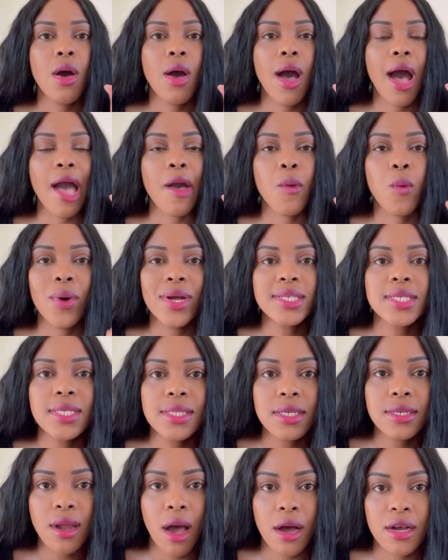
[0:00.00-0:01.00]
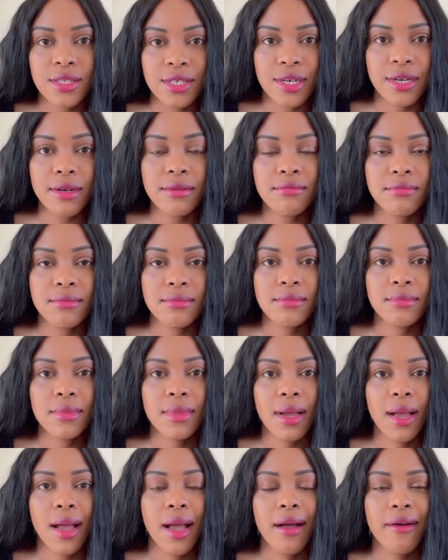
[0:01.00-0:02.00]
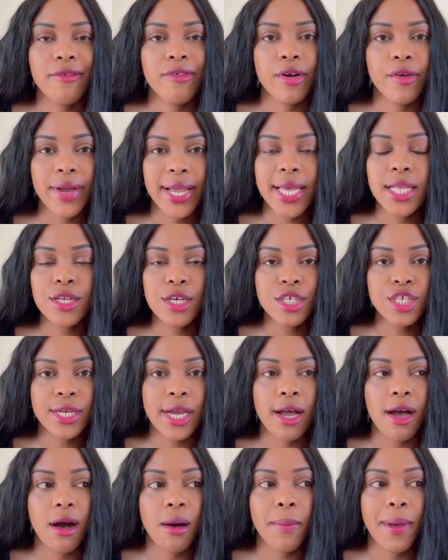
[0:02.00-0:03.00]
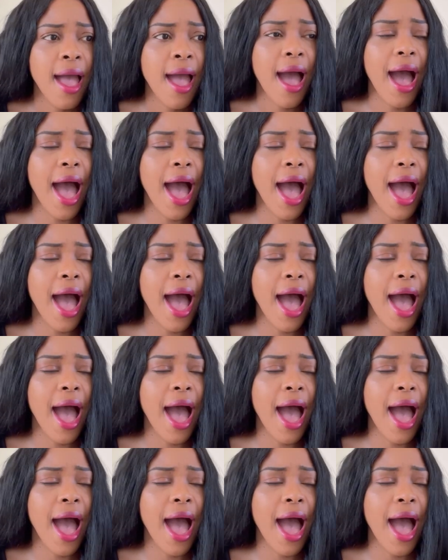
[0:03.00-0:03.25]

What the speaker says: I went to the doctor for a regular checkup,